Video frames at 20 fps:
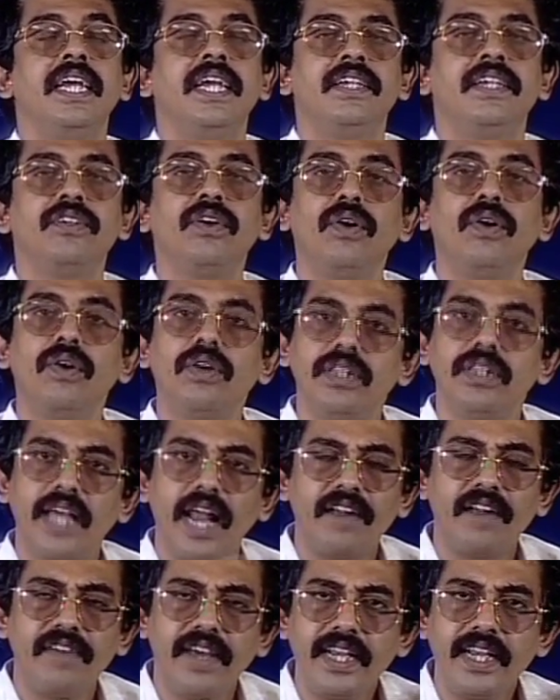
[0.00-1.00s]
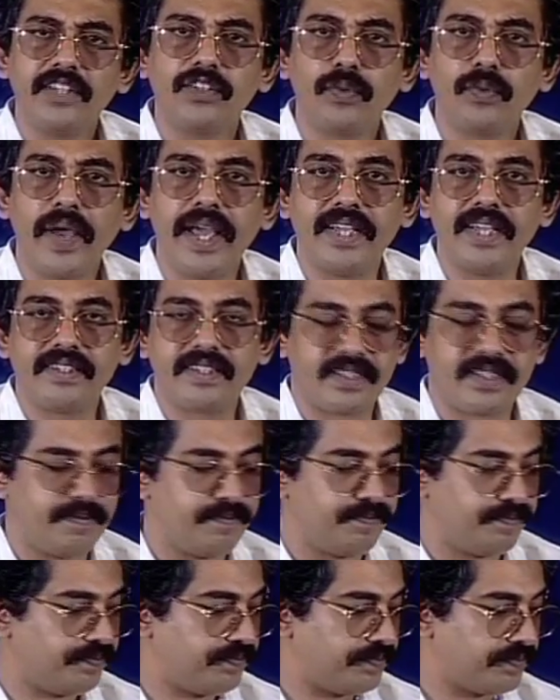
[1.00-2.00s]
So, there are various ways.
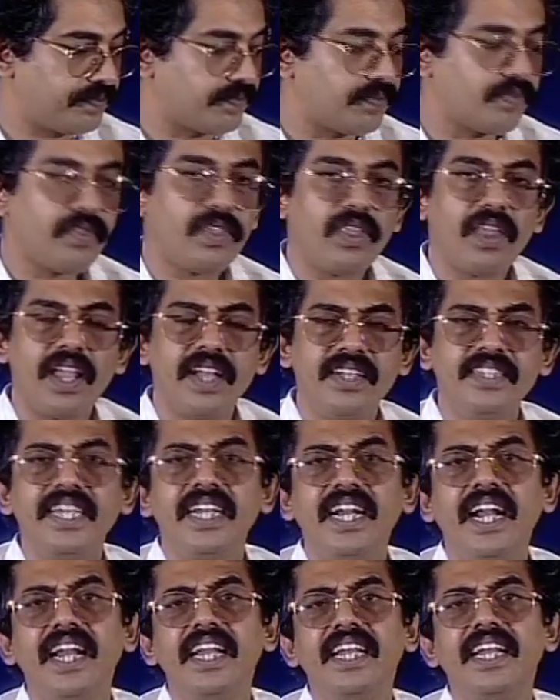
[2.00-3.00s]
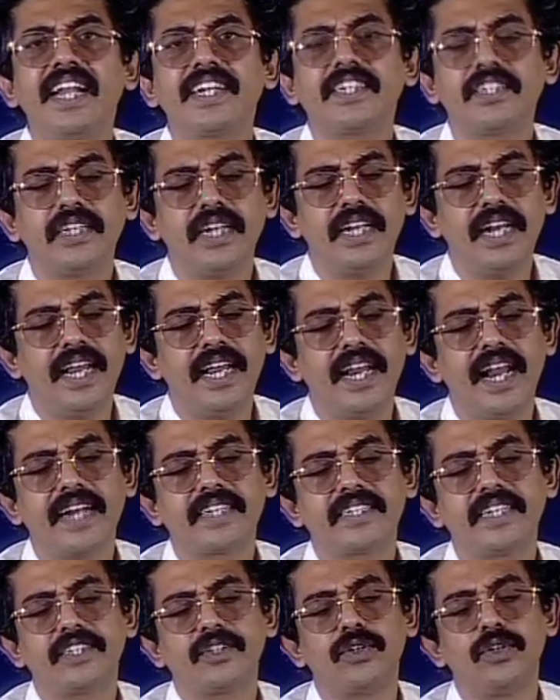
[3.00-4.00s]
Generally
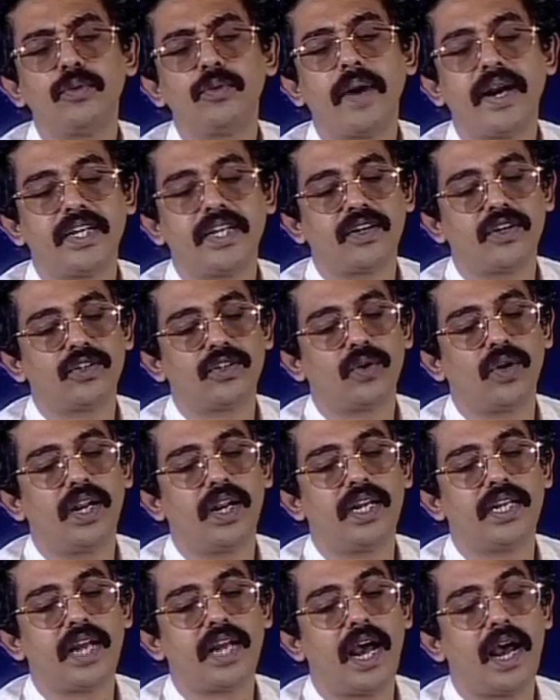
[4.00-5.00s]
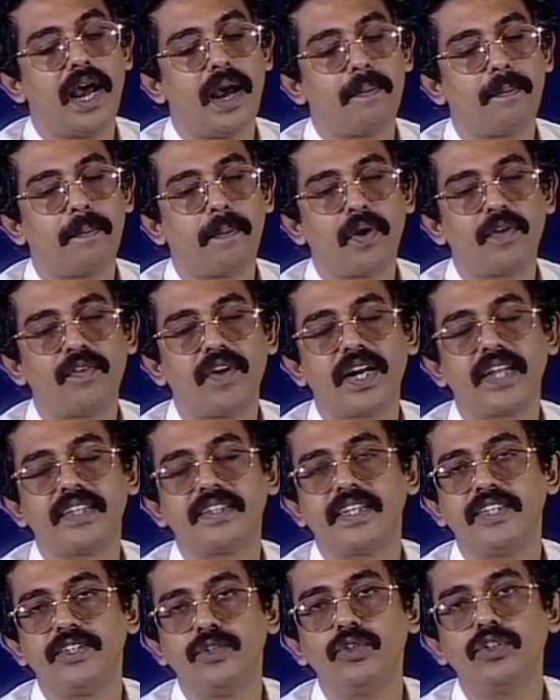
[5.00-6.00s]
electric to pneumatic converters
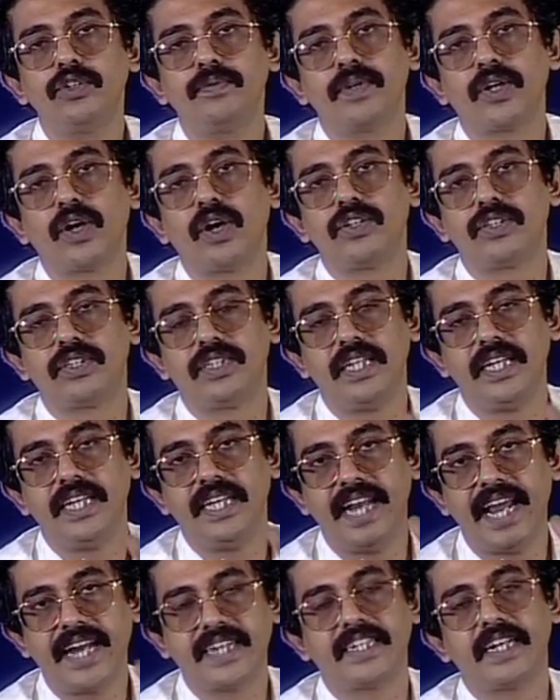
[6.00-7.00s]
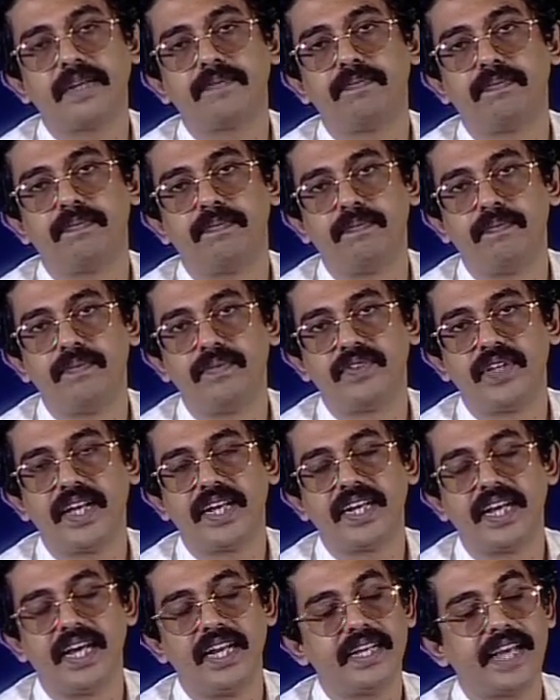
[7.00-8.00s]
are used because the electric
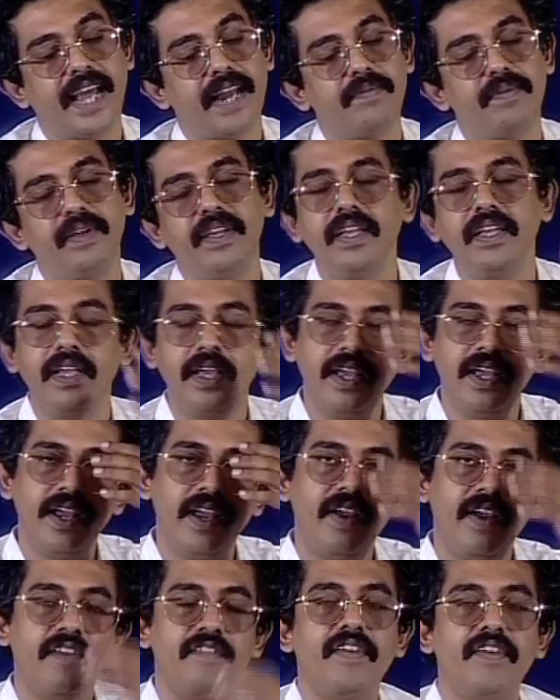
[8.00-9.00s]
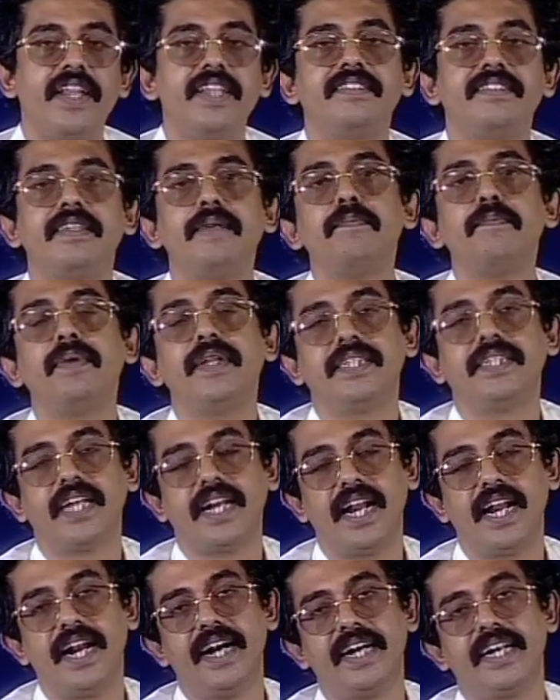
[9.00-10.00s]
signal can be very simply
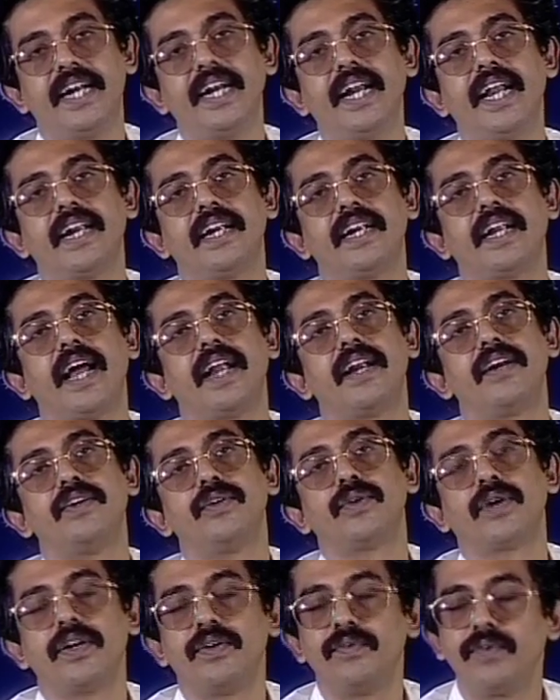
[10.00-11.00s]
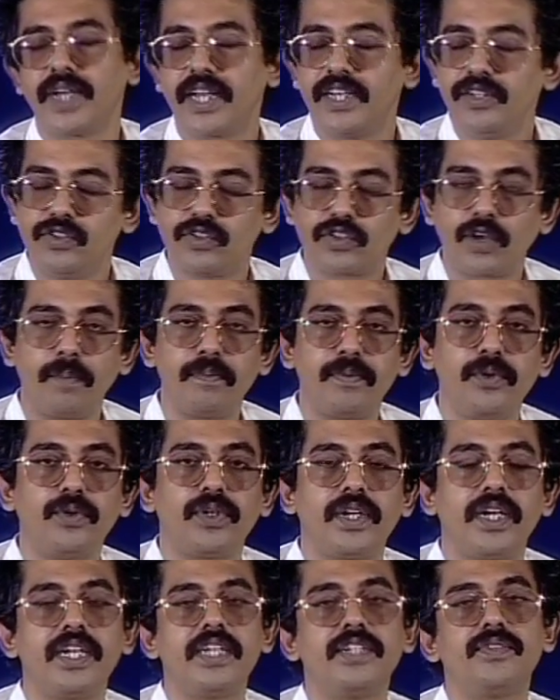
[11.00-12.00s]
generated, and we can use
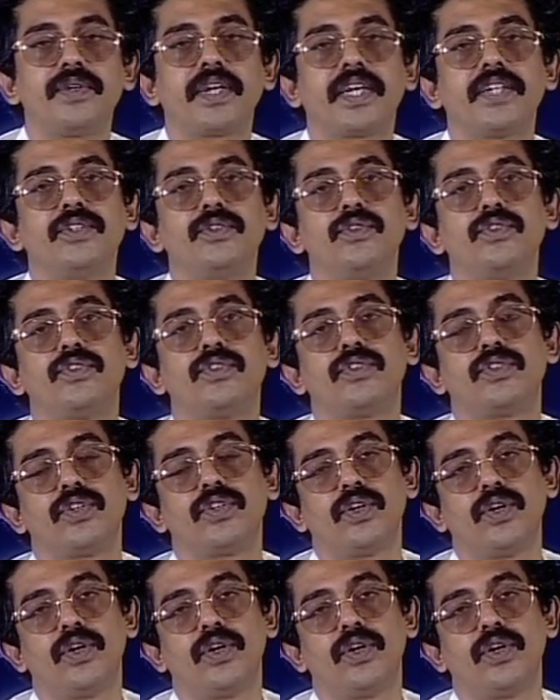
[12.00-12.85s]
computers, we can use